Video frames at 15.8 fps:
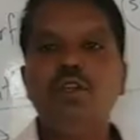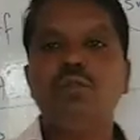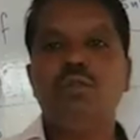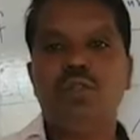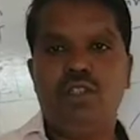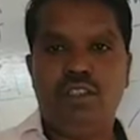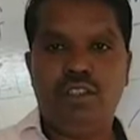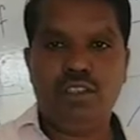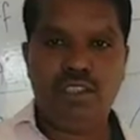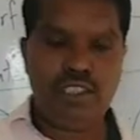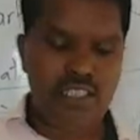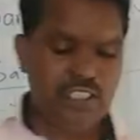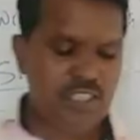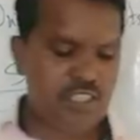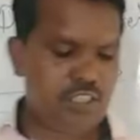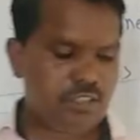moon.
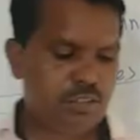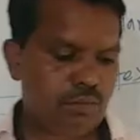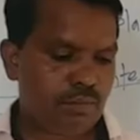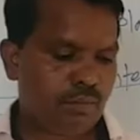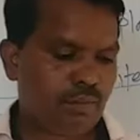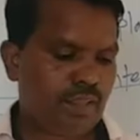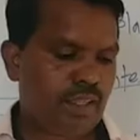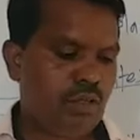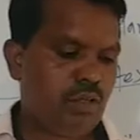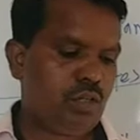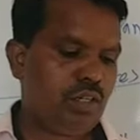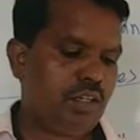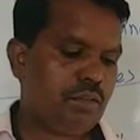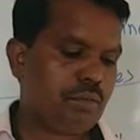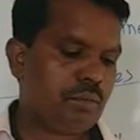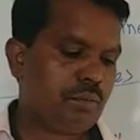Yes?
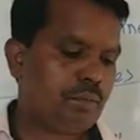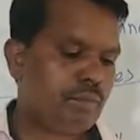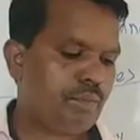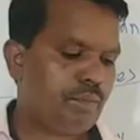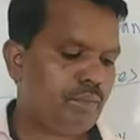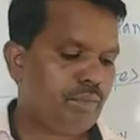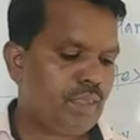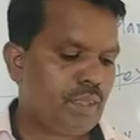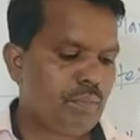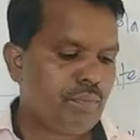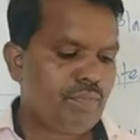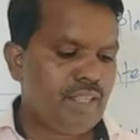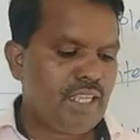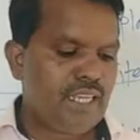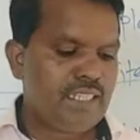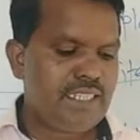Okay.
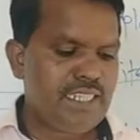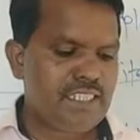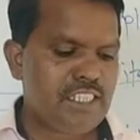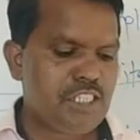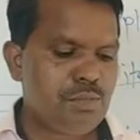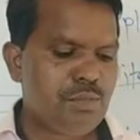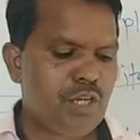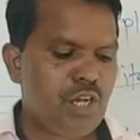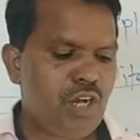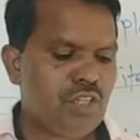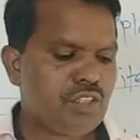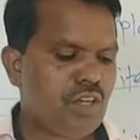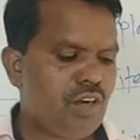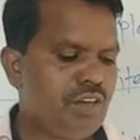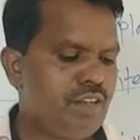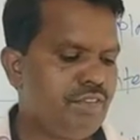This is because
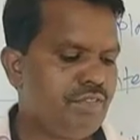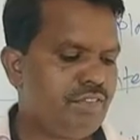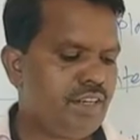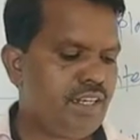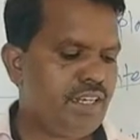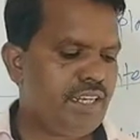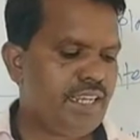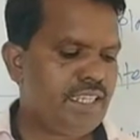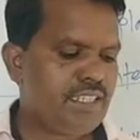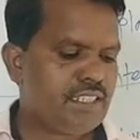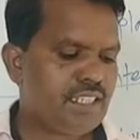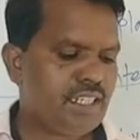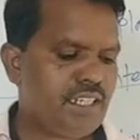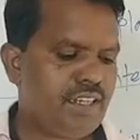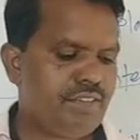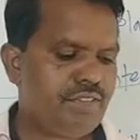on different days,
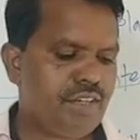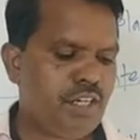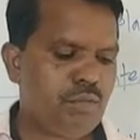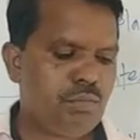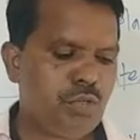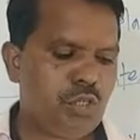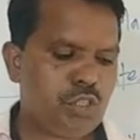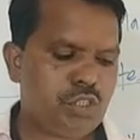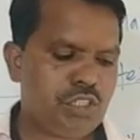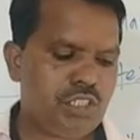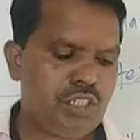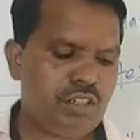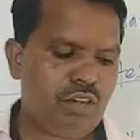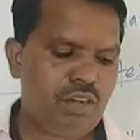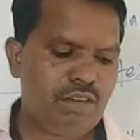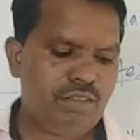different
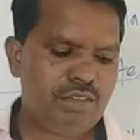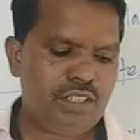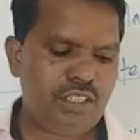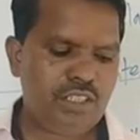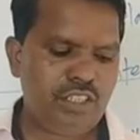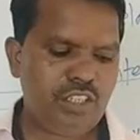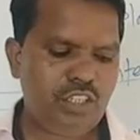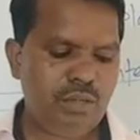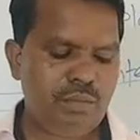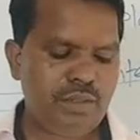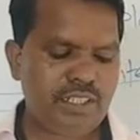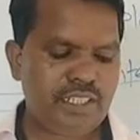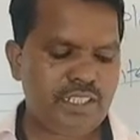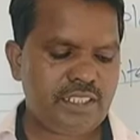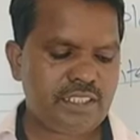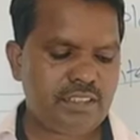portion of the
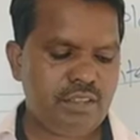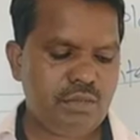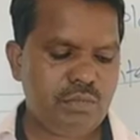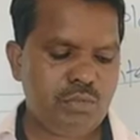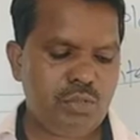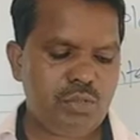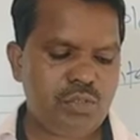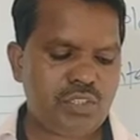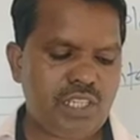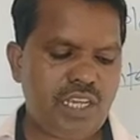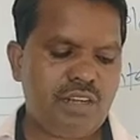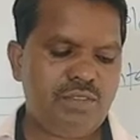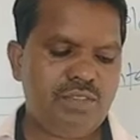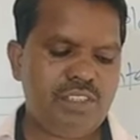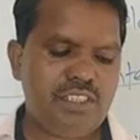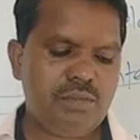illuminated moons
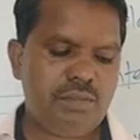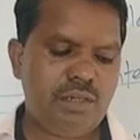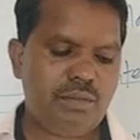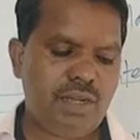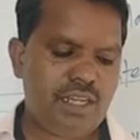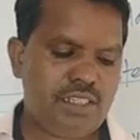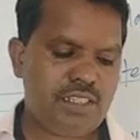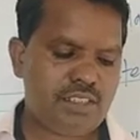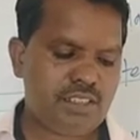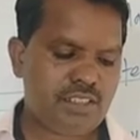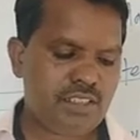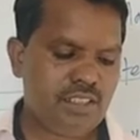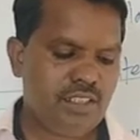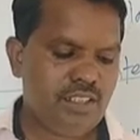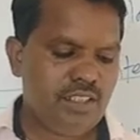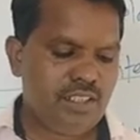are visible by us.
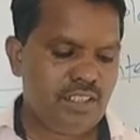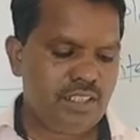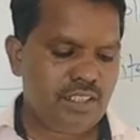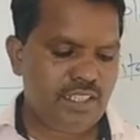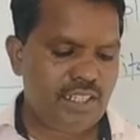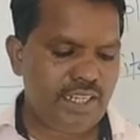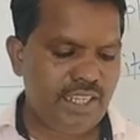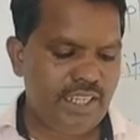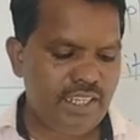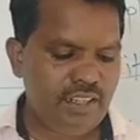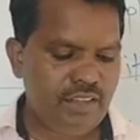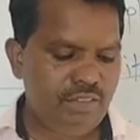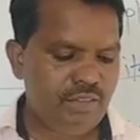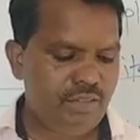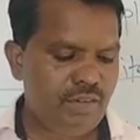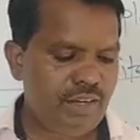The
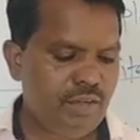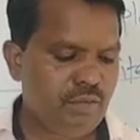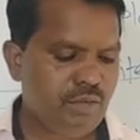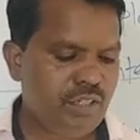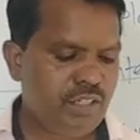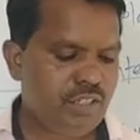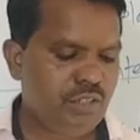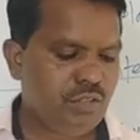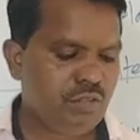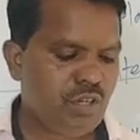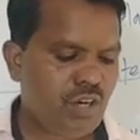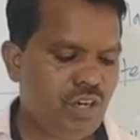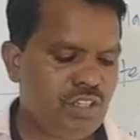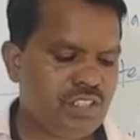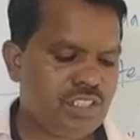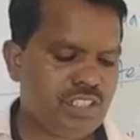day when we do
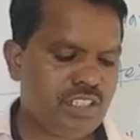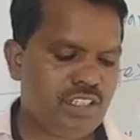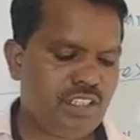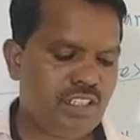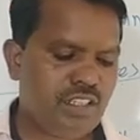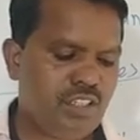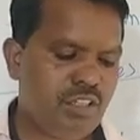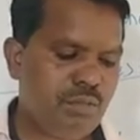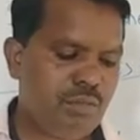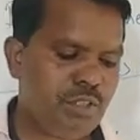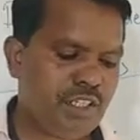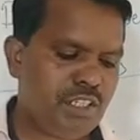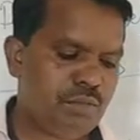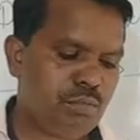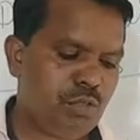not see the illuminated